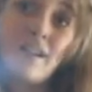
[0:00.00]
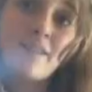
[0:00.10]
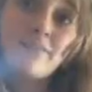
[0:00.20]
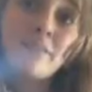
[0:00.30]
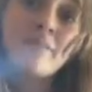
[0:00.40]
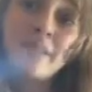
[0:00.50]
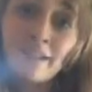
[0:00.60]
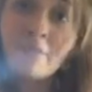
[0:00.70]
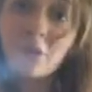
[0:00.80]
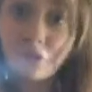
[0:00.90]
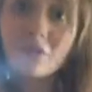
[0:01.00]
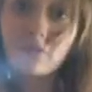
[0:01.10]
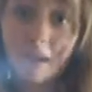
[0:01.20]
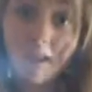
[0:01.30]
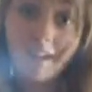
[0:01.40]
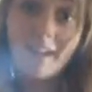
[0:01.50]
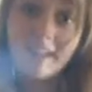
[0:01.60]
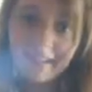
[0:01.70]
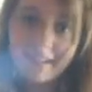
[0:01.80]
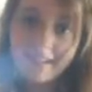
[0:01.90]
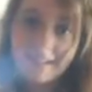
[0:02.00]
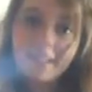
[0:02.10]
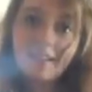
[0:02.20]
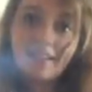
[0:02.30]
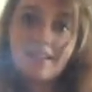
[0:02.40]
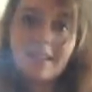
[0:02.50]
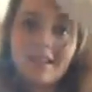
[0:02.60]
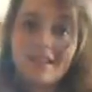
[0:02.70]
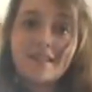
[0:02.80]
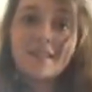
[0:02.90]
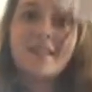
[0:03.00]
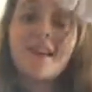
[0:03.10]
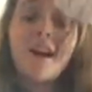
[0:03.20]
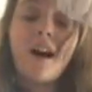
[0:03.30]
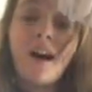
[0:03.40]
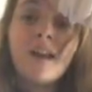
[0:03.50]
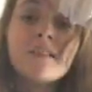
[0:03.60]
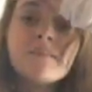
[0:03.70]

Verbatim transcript: I'm going to be an emotional wreck because uh,